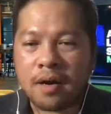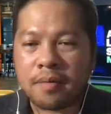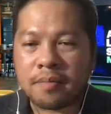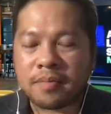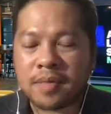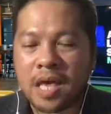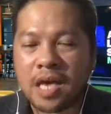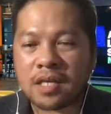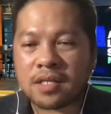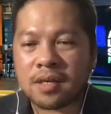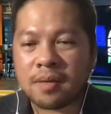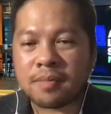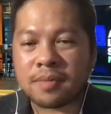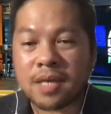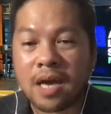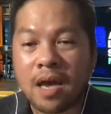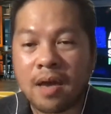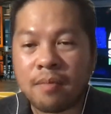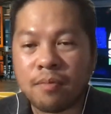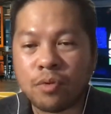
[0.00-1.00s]
take some
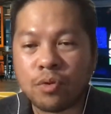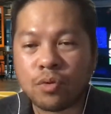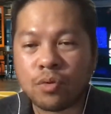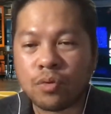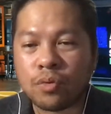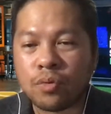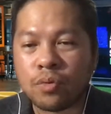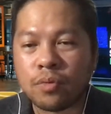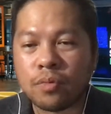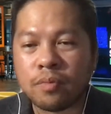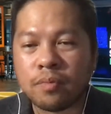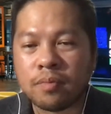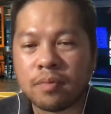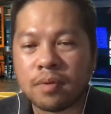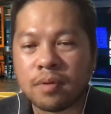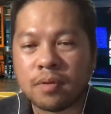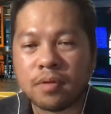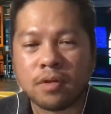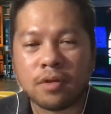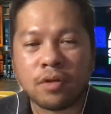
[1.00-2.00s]
time to
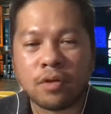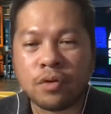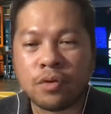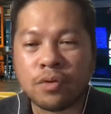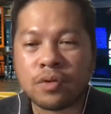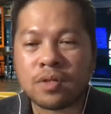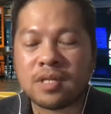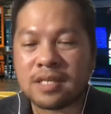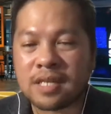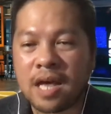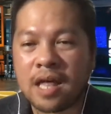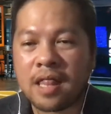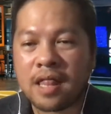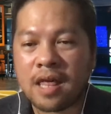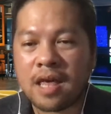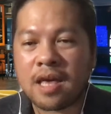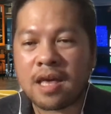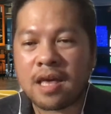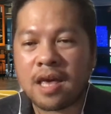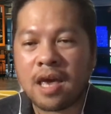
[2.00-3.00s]
use design
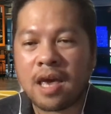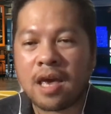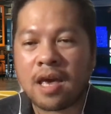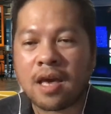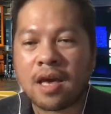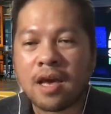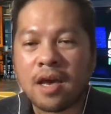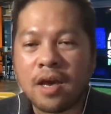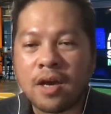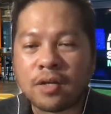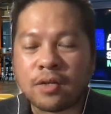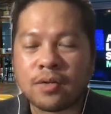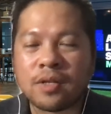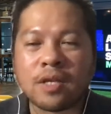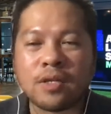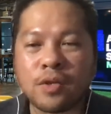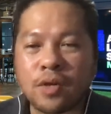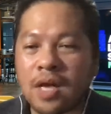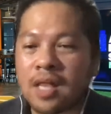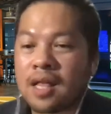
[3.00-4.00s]
thinking so
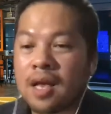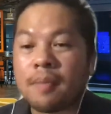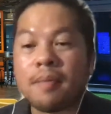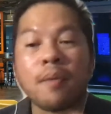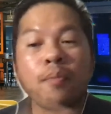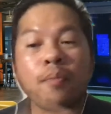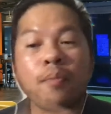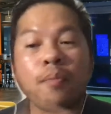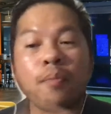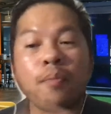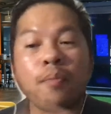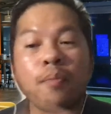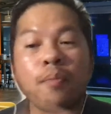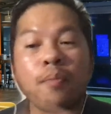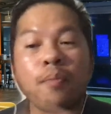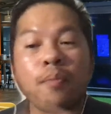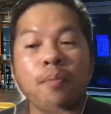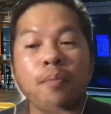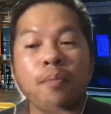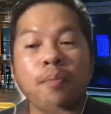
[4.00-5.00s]
that you can come up with the
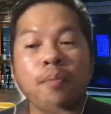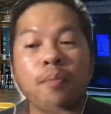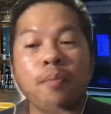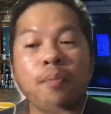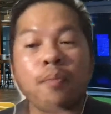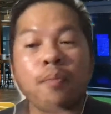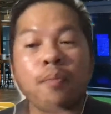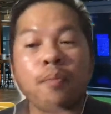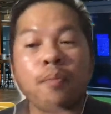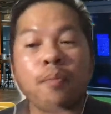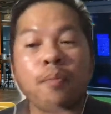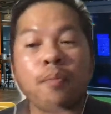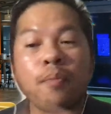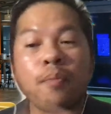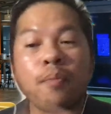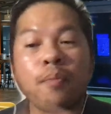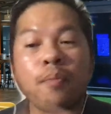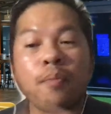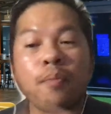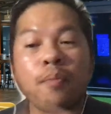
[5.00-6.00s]
pipelines of
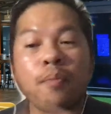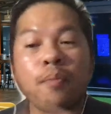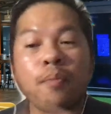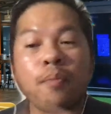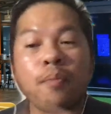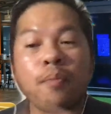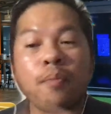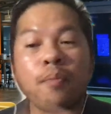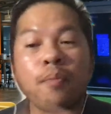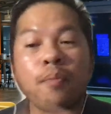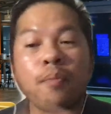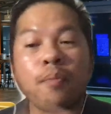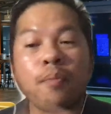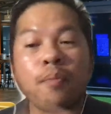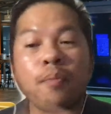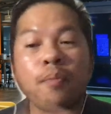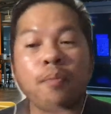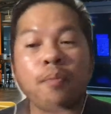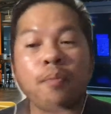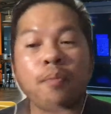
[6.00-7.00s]
innovation or maybe a
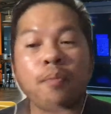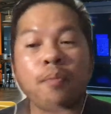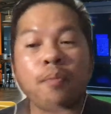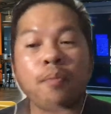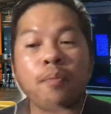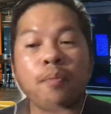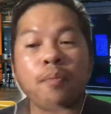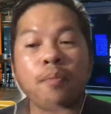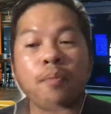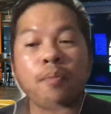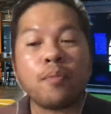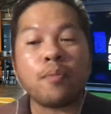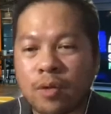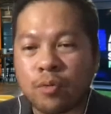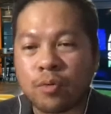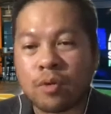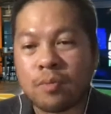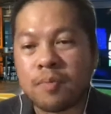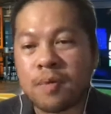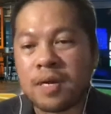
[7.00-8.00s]
roadmap of what
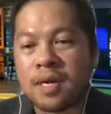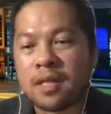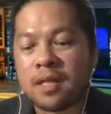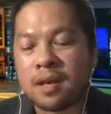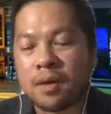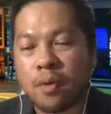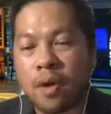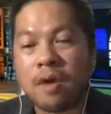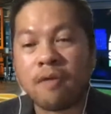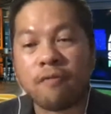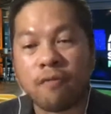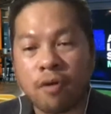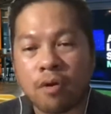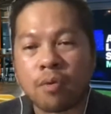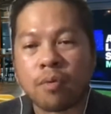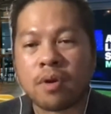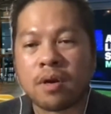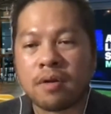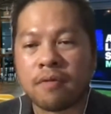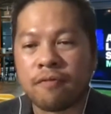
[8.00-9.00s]
would be the way
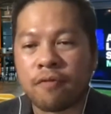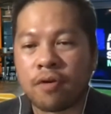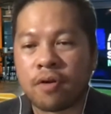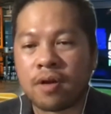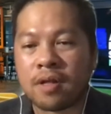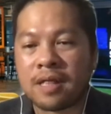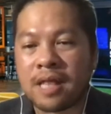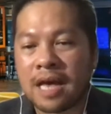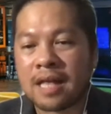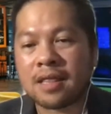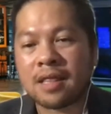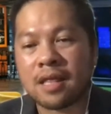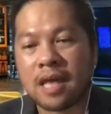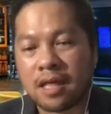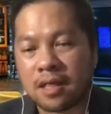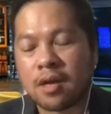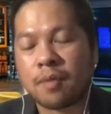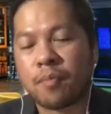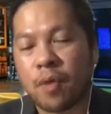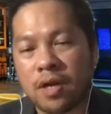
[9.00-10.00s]
forward for that
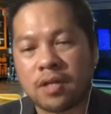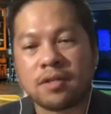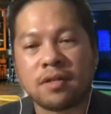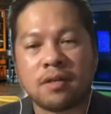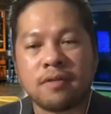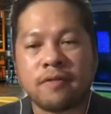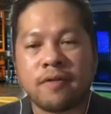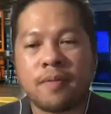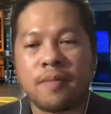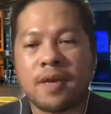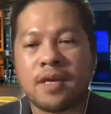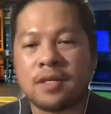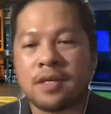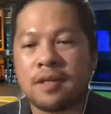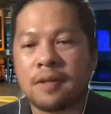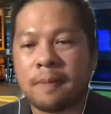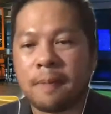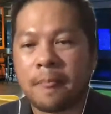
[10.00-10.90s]
enterprise transformation.